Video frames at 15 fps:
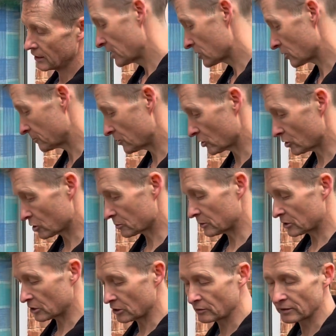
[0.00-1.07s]
So I'm just going to
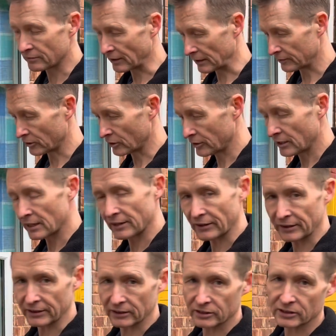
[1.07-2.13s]
switch the Univalve on, and
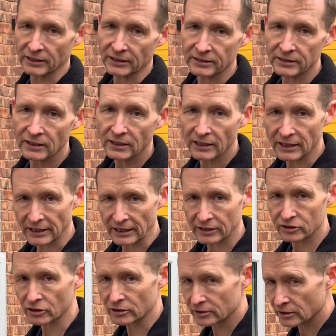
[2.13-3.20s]
then you'll see it in
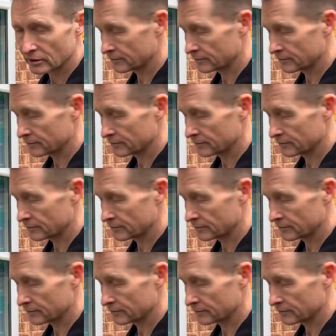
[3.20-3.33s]
action.